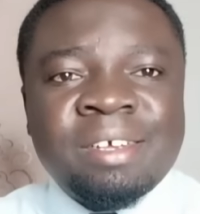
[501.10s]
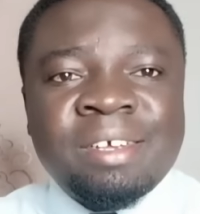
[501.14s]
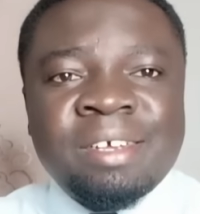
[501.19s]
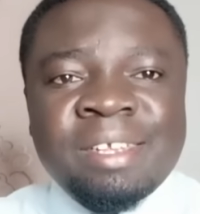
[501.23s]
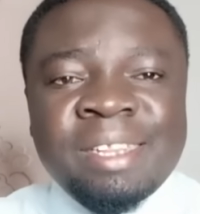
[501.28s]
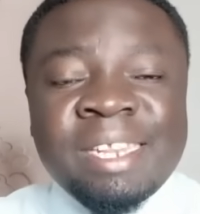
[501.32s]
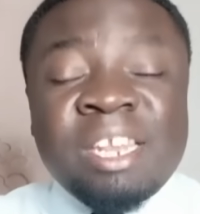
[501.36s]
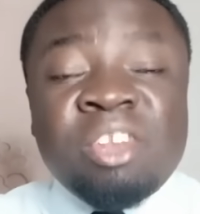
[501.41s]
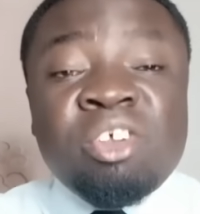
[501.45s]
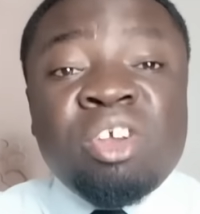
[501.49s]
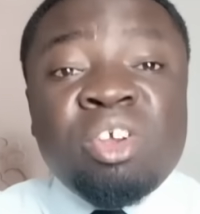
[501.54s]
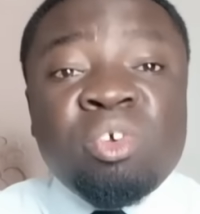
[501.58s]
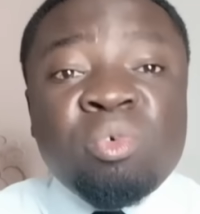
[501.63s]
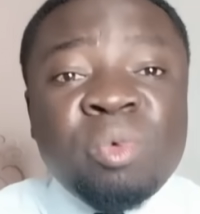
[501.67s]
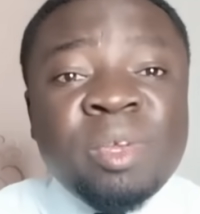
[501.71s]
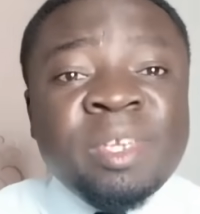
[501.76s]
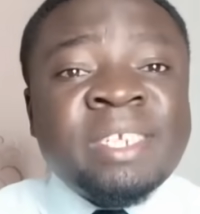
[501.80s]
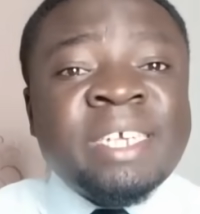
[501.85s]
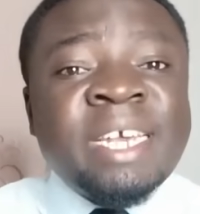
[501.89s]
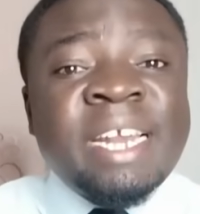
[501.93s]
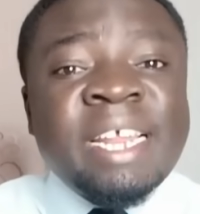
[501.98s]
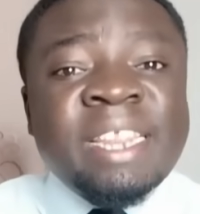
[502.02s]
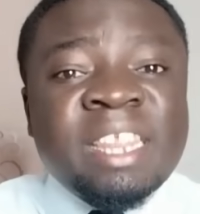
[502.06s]
They don't
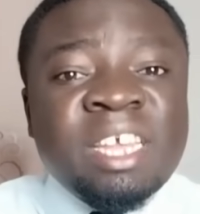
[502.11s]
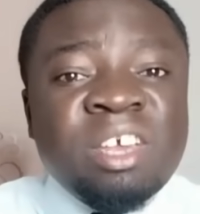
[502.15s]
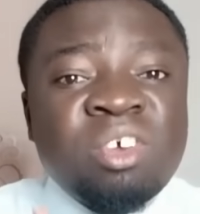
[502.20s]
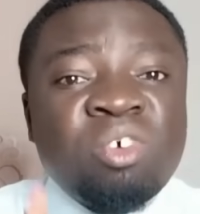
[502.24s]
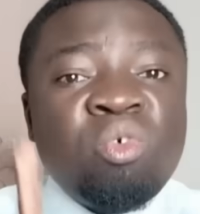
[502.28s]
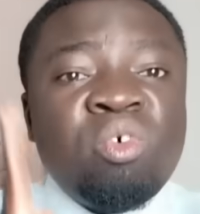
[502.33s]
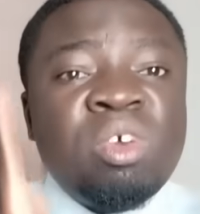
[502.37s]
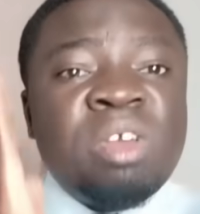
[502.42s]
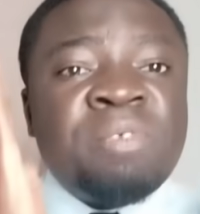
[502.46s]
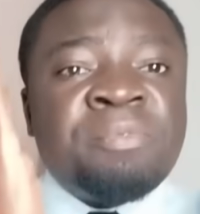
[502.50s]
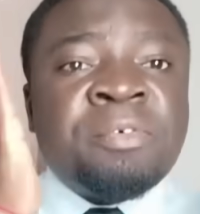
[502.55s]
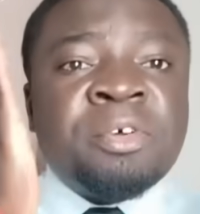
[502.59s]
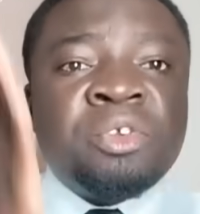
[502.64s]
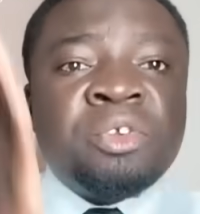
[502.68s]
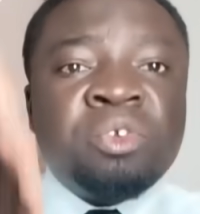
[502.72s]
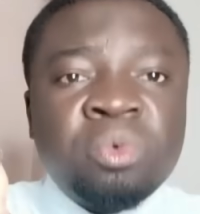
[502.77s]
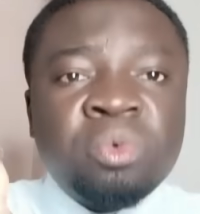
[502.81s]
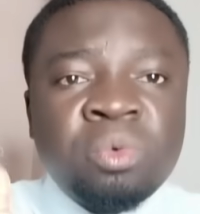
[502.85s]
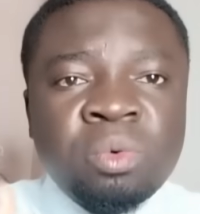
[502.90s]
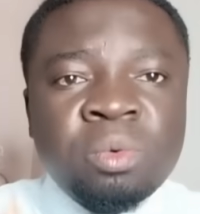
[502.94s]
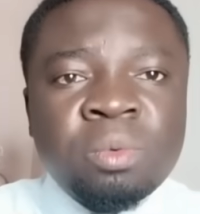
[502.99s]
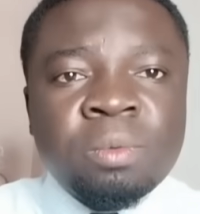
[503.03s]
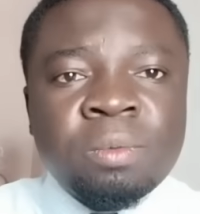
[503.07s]
wish anything good for
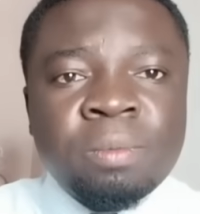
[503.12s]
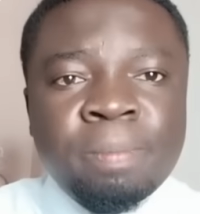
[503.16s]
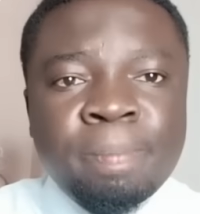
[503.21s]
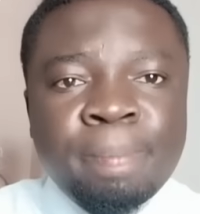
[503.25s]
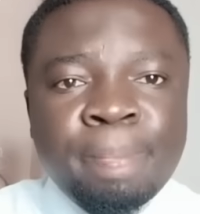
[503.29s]
you.